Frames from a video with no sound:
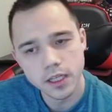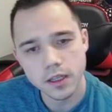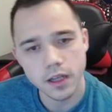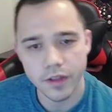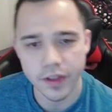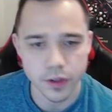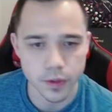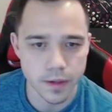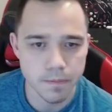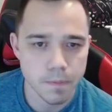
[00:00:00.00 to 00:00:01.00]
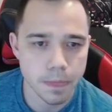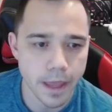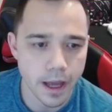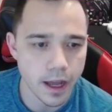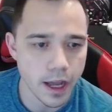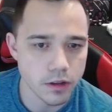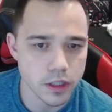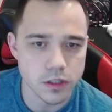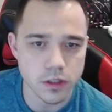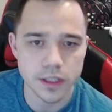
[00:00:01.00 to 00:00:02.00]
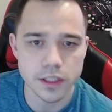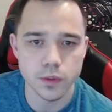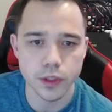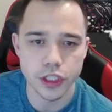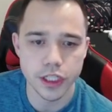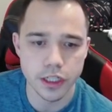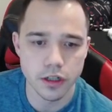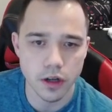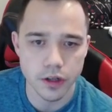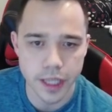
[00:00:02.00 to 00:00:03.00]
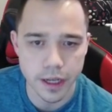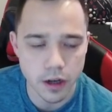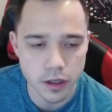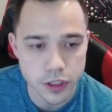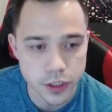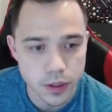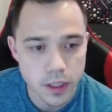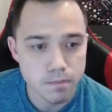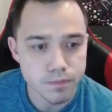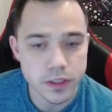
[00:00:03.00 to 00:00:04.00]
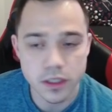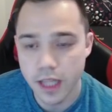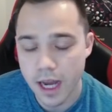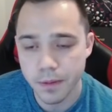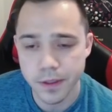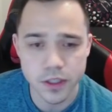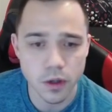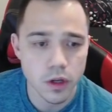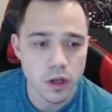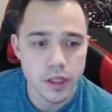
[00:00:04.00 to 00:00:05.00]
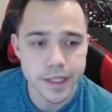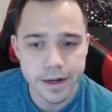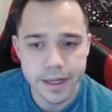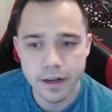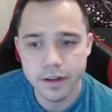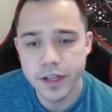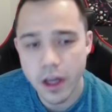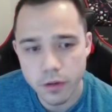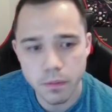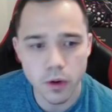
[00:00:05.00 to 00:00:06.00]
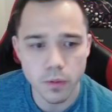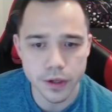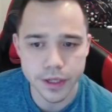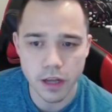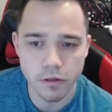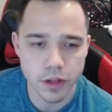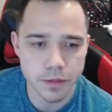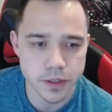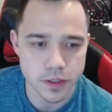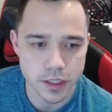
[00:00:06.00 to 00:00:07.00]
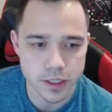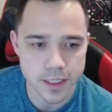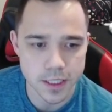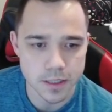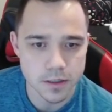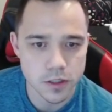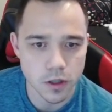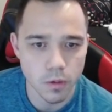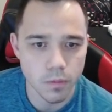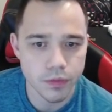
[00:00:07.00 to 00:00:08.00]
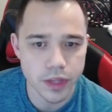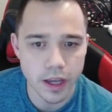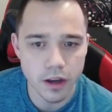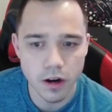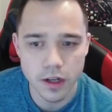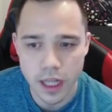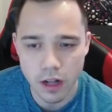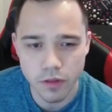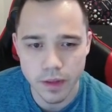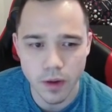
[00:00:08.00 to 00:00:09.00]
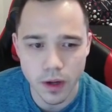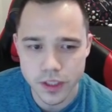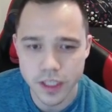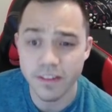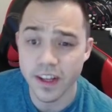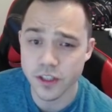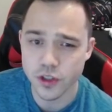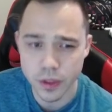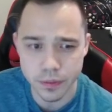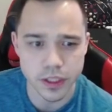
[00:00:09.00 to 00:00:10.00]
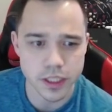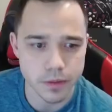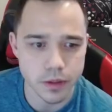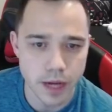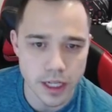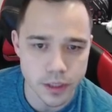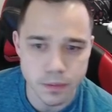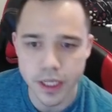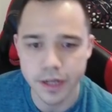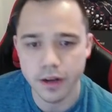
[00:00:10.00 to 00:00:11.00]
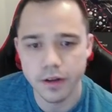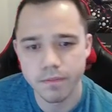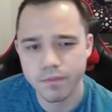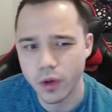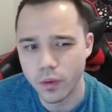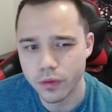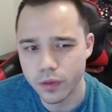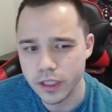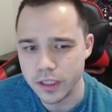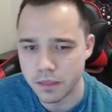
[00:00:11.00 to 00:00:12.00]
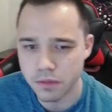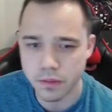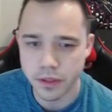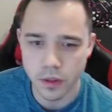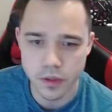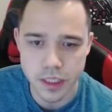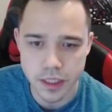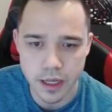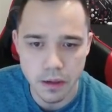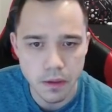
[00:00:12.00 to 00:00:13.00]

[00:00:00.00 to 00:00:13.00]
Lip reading: I think do it. And let's look at the switch in here on Gengar too. The Lapras. So yet again, another Pokemon Talonflame doesn't like to see. So Gengar and Talonflame honestly have extremely similar matchups, and no one really seems to be noticing that.